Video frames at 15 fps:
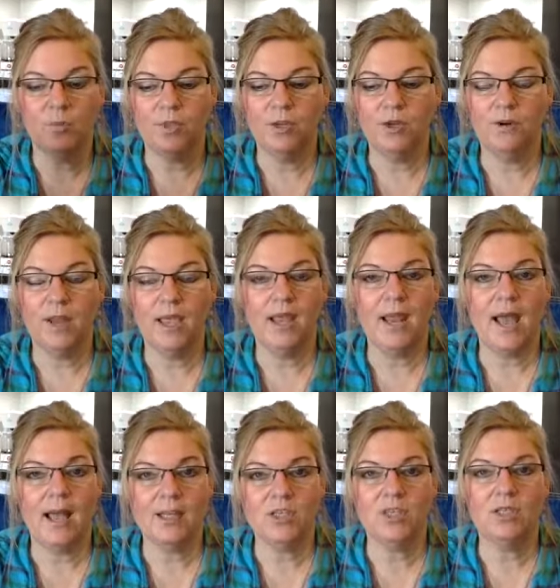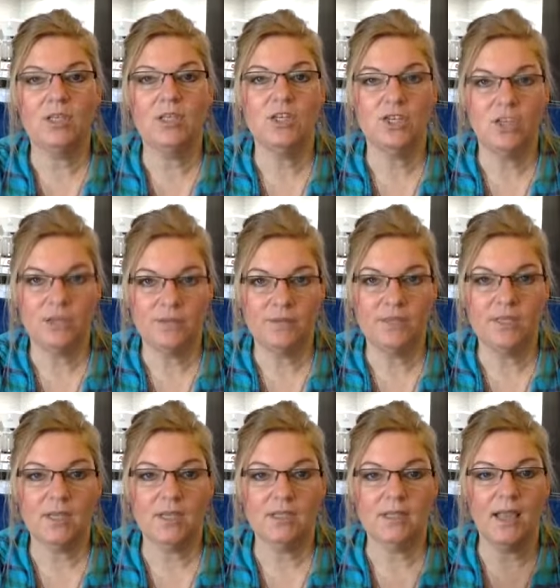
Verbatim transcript: pure it actually shifts us